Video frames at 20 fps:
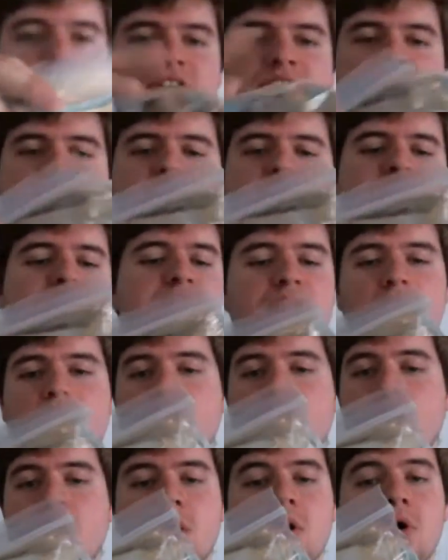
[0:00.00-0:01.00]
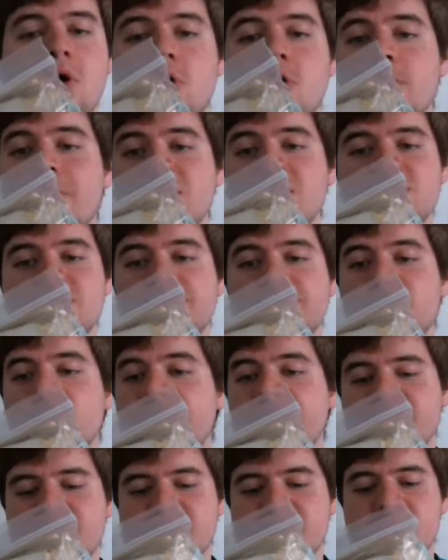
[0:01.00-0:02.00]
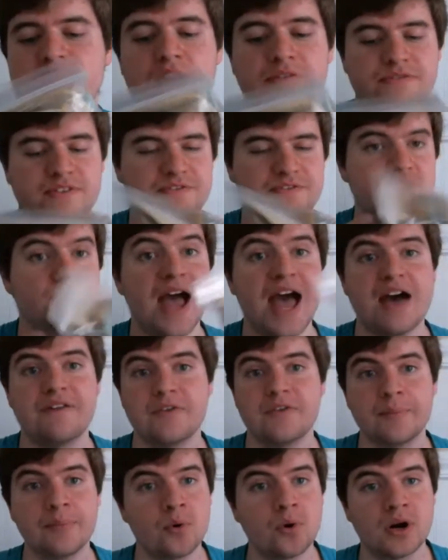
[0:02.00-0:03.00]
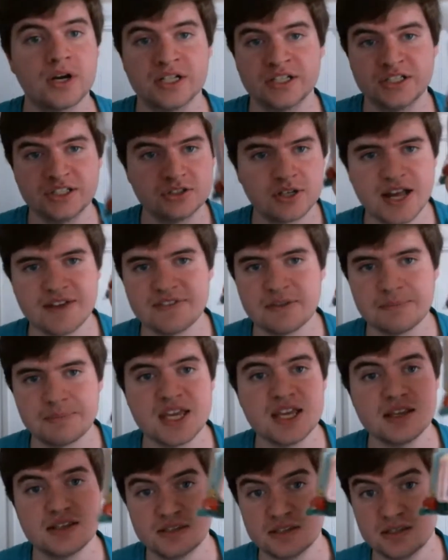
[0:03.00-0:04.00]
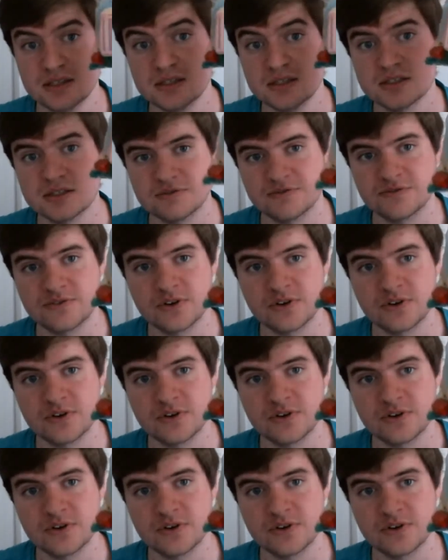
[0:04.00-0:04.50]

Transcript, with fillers: So this is a whole bunch of great stuff. If you have a board and you don't have the pieces